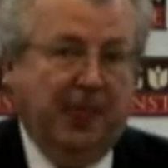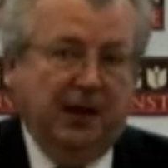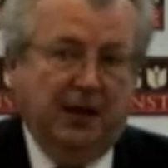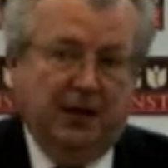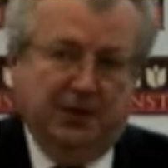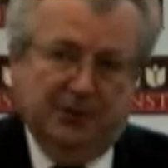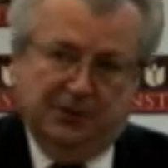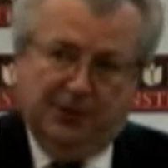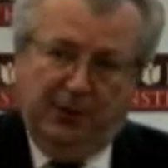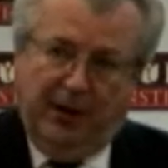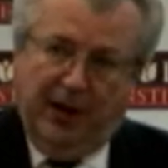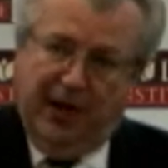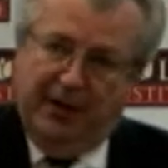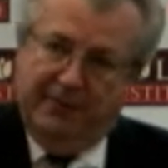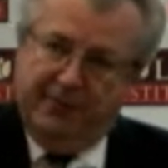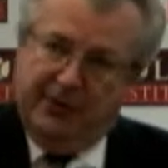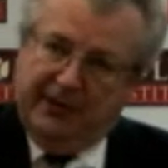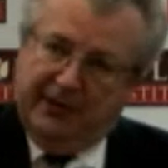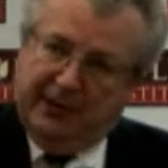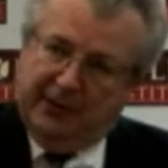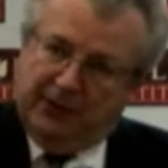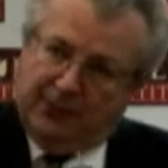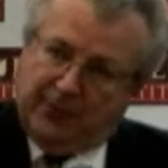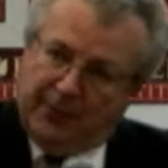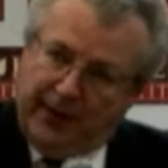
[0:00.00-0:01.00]
So having
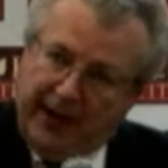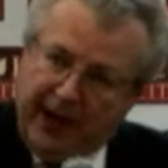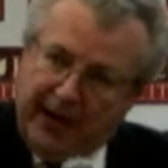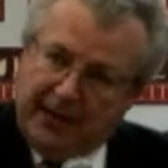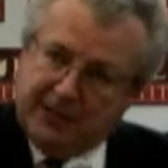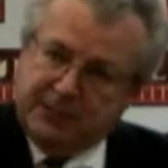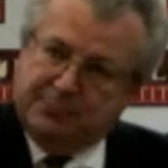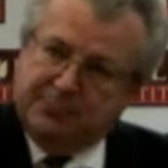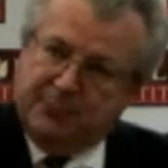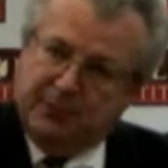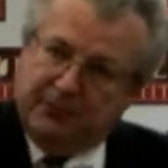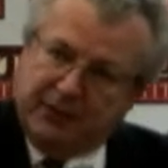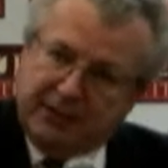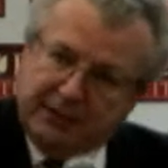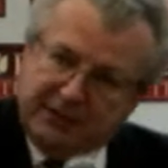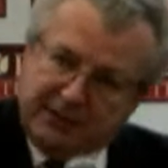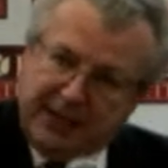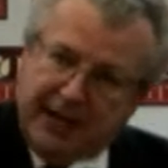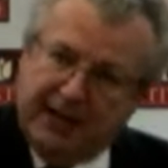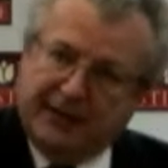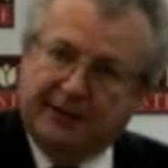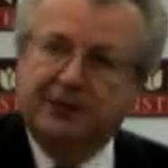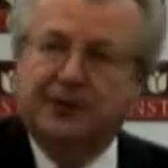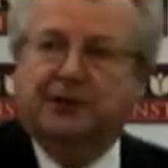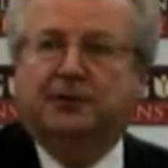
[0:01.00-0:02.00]
a grasp of the
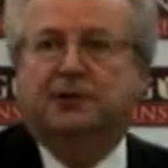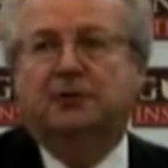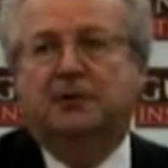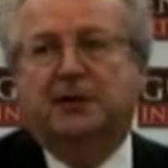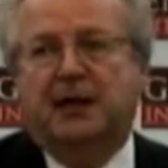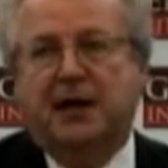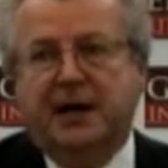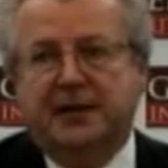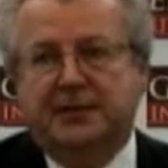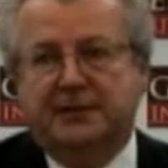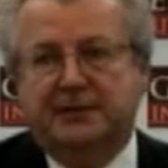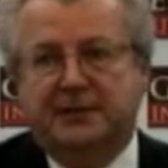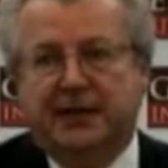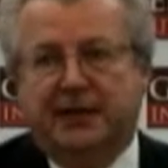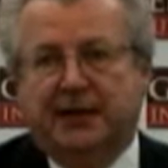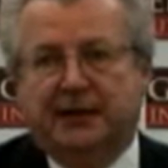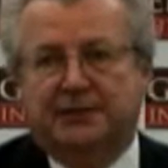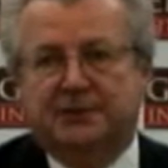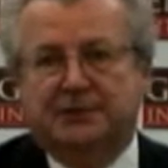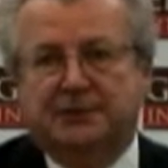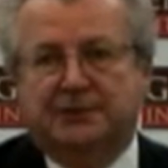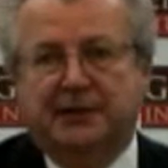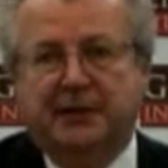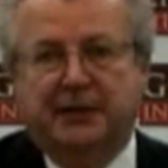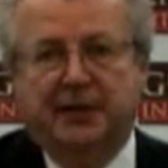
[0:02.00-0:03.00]
technical
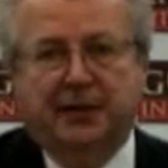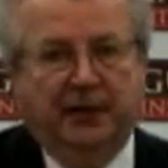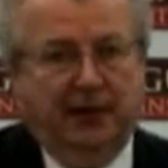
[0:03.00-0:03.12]
context.